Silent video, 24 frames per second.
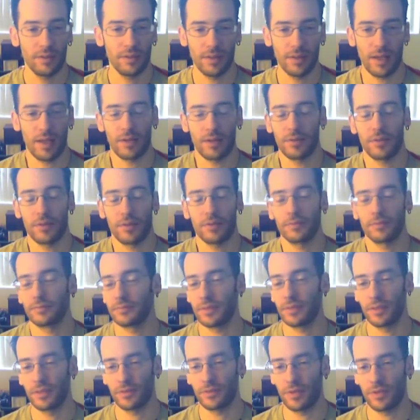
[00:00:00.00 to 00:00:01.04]
Yeah, I
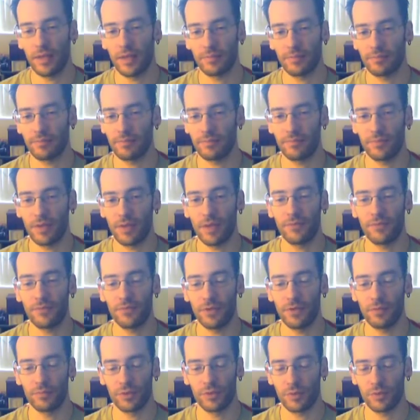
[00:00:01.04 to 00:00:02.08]
don't know. That
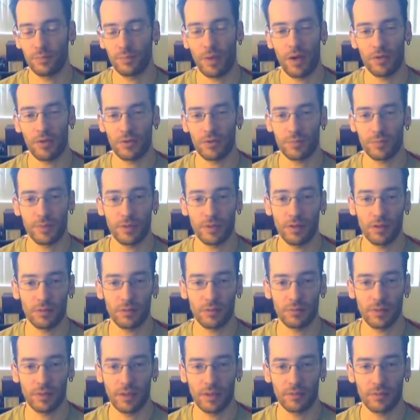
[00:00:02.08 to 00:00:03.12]
film just bothers me
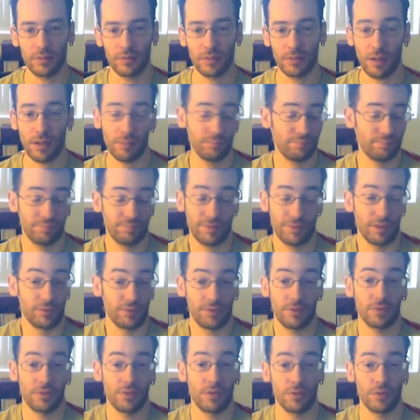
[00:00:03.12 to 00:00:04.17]
all around. I'll
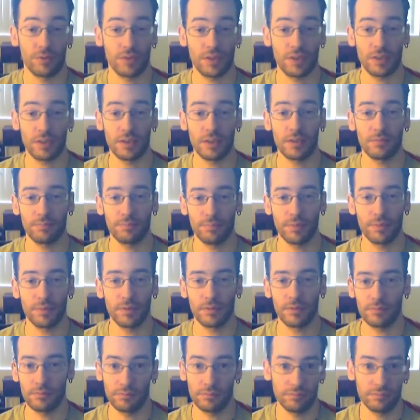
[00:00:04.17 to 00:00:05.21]
still go see it,
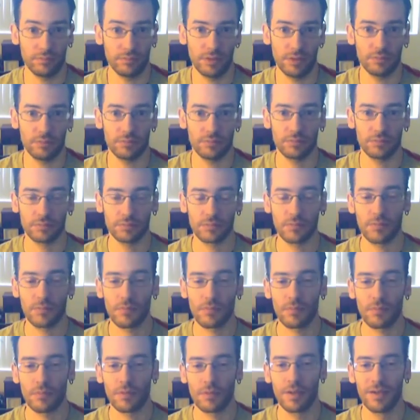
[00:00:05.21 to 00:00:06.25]
but, you
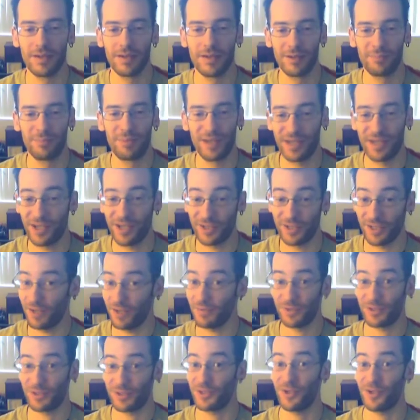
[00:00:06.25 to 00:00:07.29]
know, because
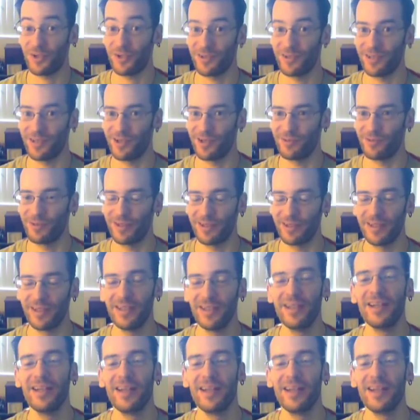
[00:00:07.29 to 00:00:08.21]
I'm a sucker that way.